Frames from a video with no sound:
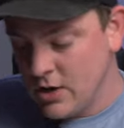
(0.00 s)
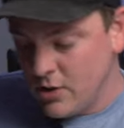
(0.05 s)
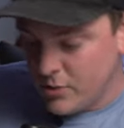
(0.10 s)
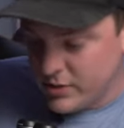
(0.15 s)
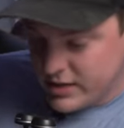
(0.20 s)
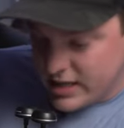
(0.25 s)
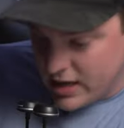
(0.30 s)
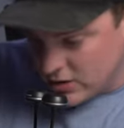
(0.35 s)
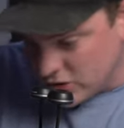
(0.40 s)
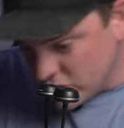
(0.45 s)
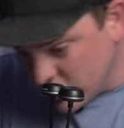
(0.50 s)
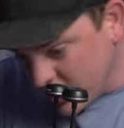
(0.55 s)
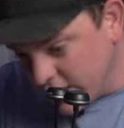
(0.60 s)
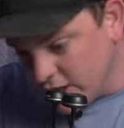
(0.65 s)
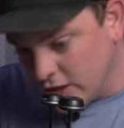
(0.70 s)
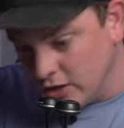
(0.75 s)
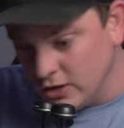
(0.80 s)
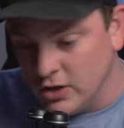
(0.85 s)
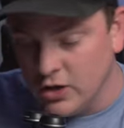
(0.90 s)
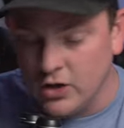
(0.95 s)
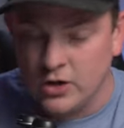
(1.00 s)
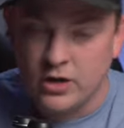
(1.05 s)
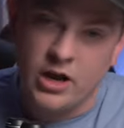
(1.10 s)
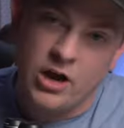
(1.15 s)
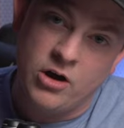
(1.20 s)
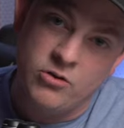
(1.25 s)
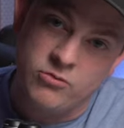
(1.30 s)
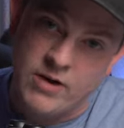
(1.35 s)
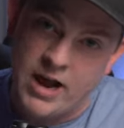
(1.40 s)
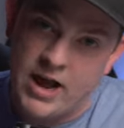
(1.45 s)
without trying to look
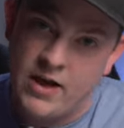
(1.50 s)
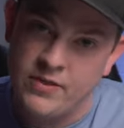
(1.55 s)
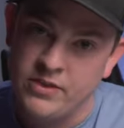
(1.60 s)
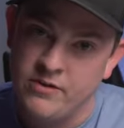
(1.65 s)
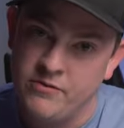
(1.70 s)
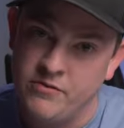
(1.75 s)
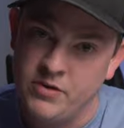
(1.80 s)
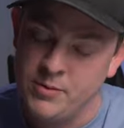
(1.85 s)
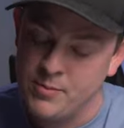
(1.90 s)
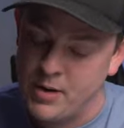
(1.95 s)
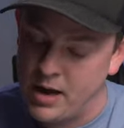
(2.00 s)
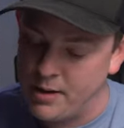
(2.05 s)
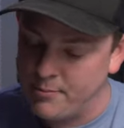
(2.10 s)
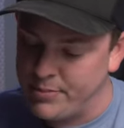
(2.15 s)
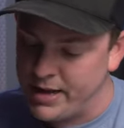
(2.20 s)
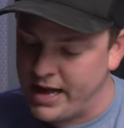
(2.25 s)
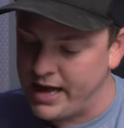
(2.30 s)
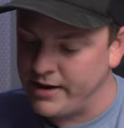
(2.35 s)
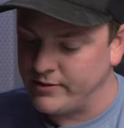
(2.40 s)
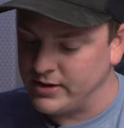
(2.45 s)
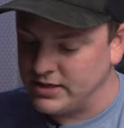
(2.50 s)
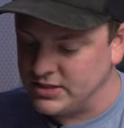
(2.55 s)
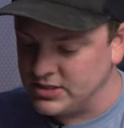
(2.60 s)
around the V mount battery.